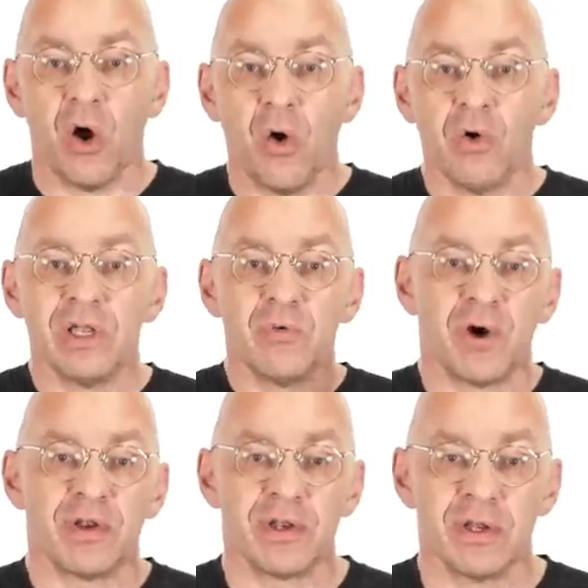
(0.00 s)
only
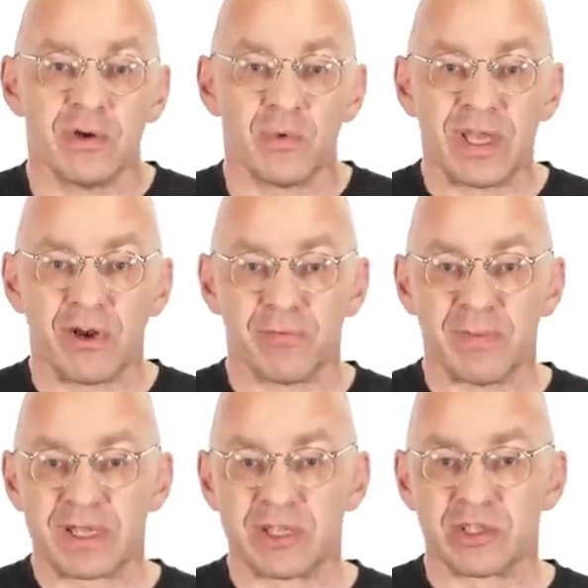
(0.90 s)
one way of
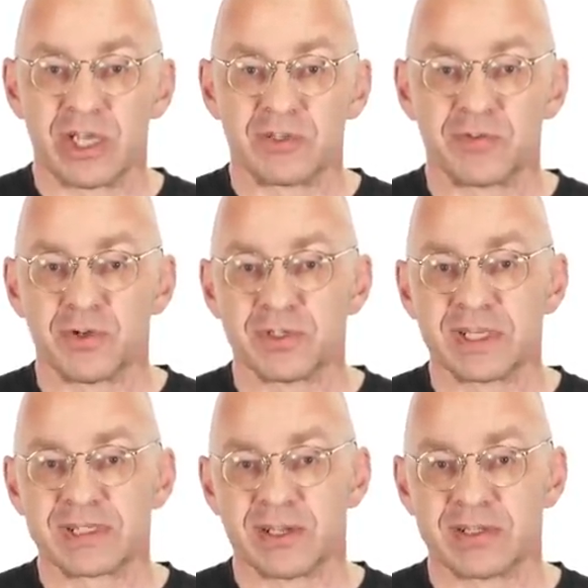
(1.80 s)
making change for
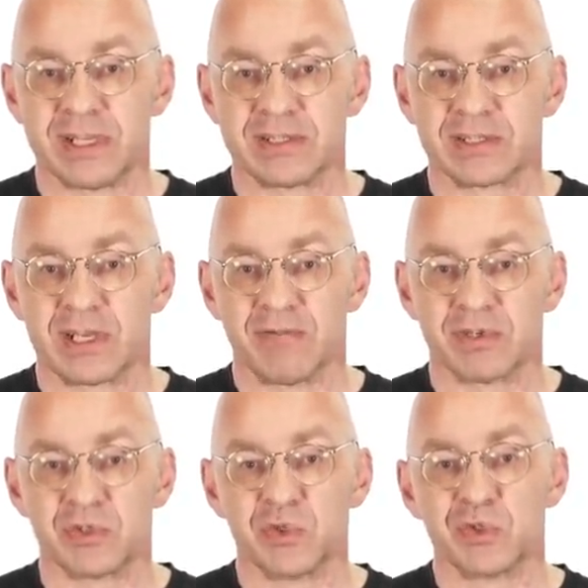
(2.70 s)
600 cents is
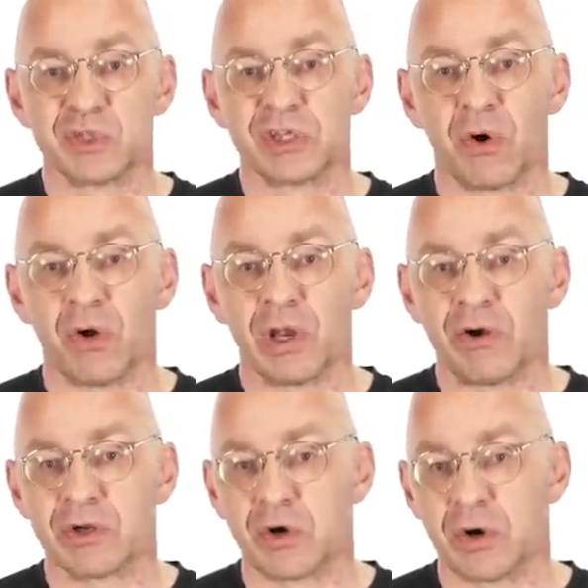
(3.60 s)
covered using all
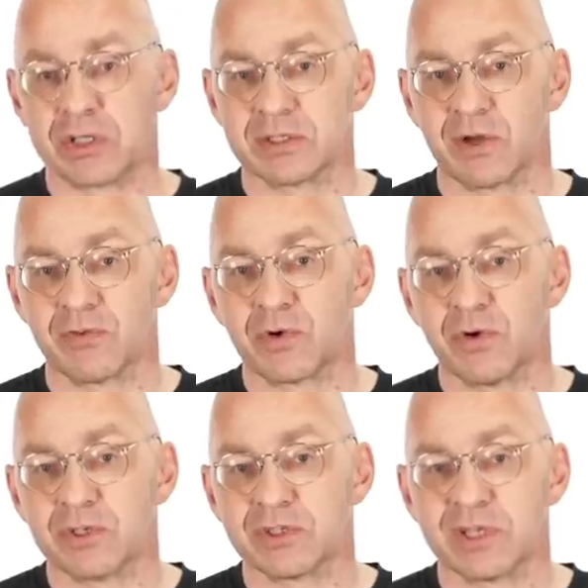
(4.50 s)
our coins. Of
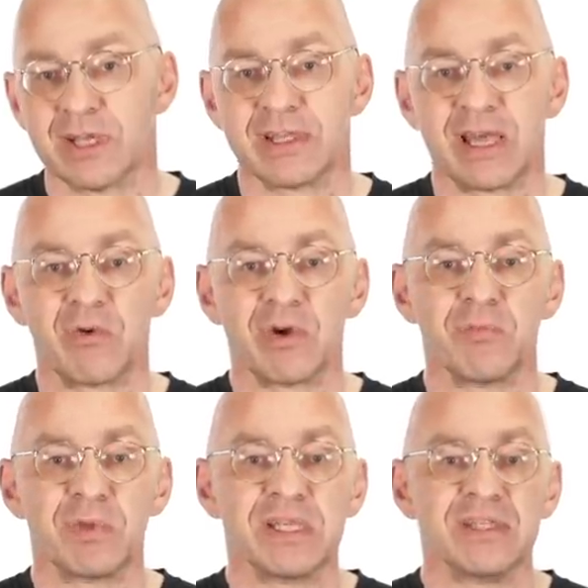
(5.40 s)
course, there will
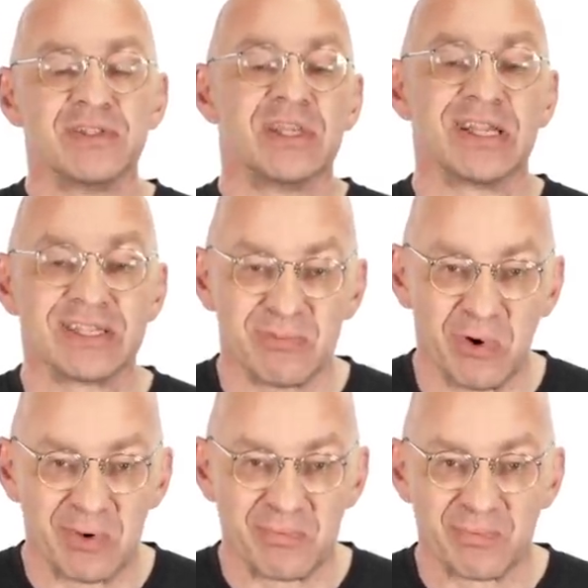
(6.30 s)
be zillions
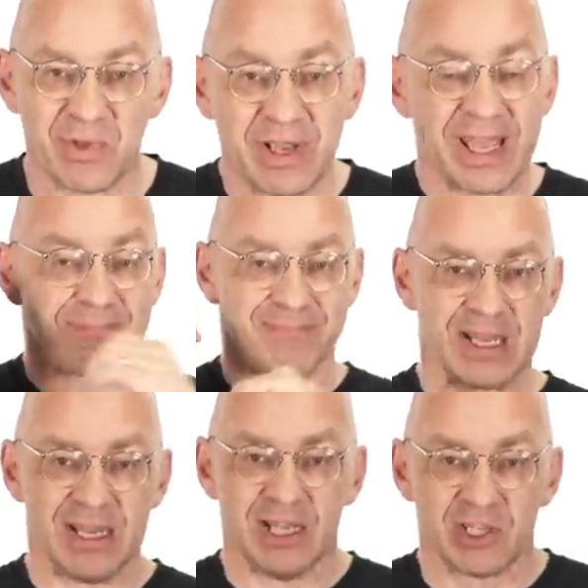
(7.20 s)
more. Okay,
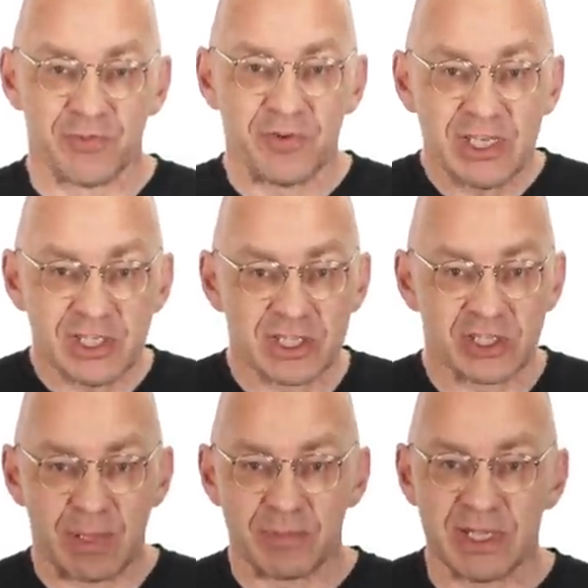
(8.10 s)
to finish this
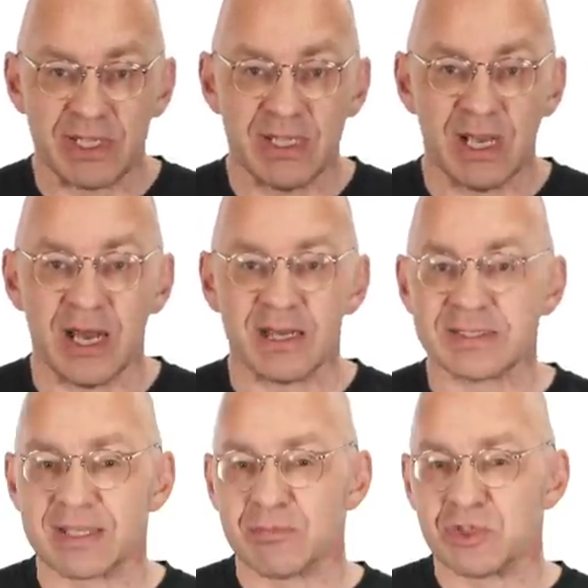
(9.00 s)
chapter here are
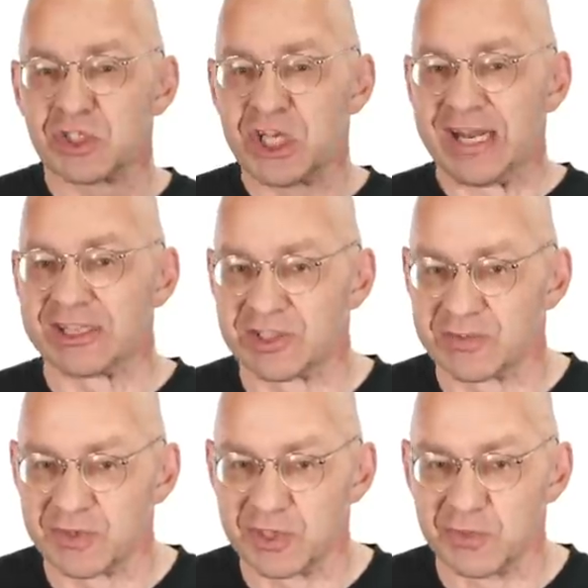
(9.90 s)
some challenges
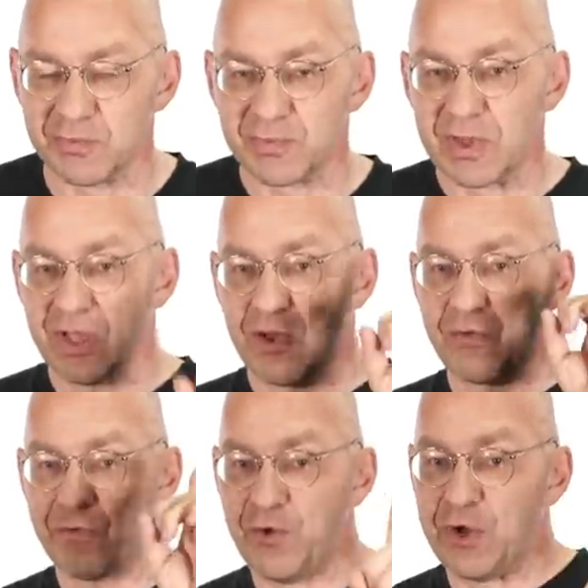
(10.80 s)
for you.
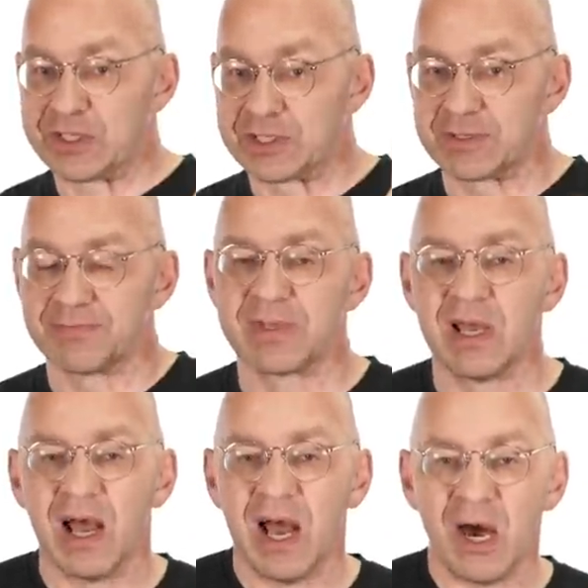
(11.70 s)
First,
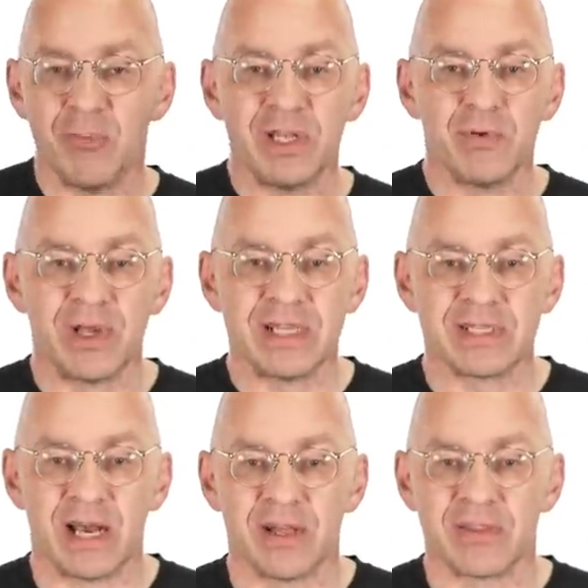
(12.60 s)
how many ways
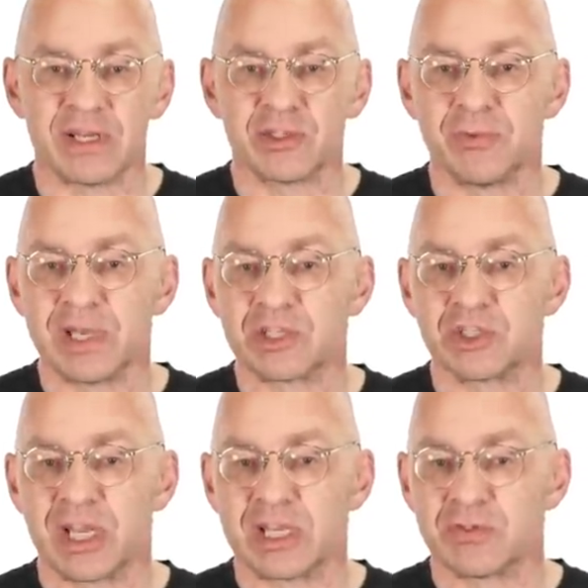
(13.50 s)
are there to make
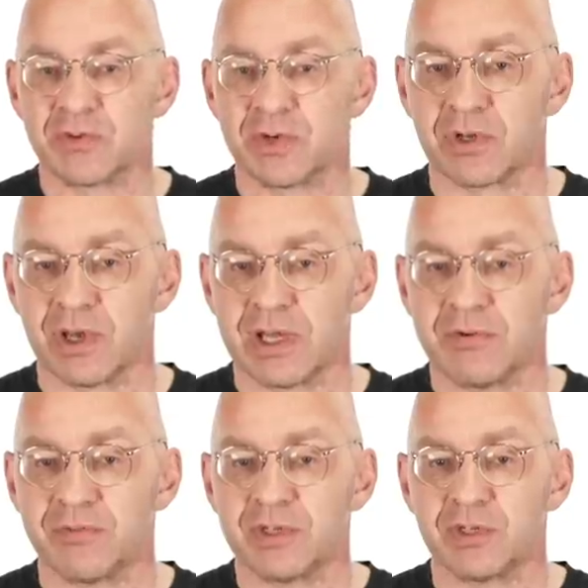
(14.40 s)
change dollar
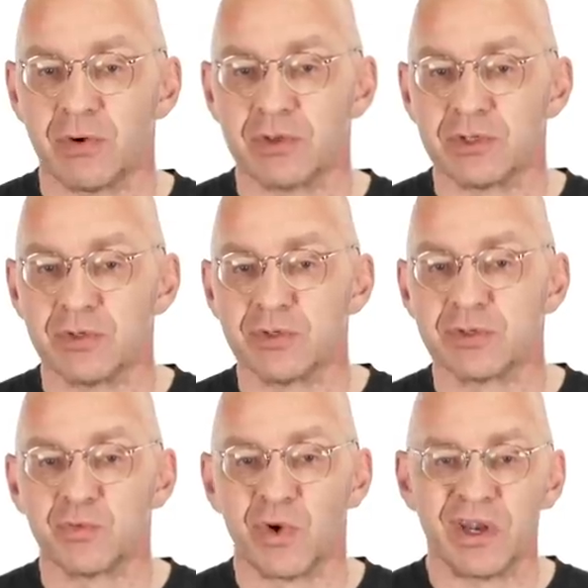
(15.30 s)
if we don't
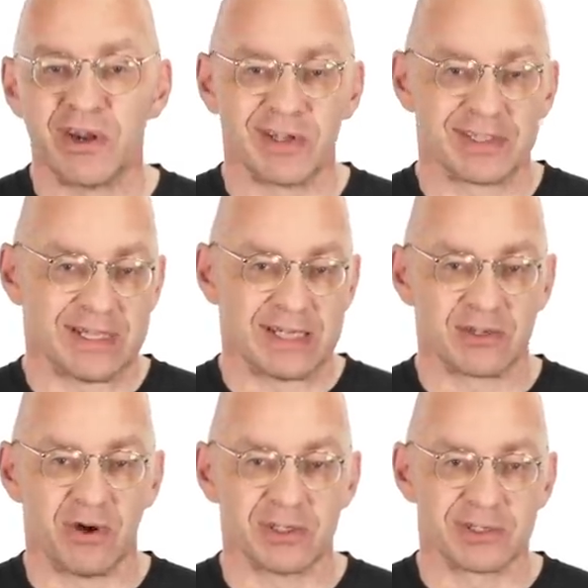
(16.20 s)
use 100 cent
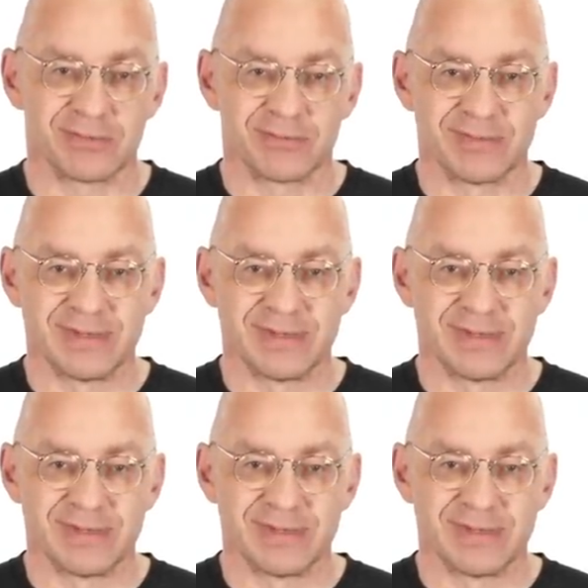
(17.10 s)
coins?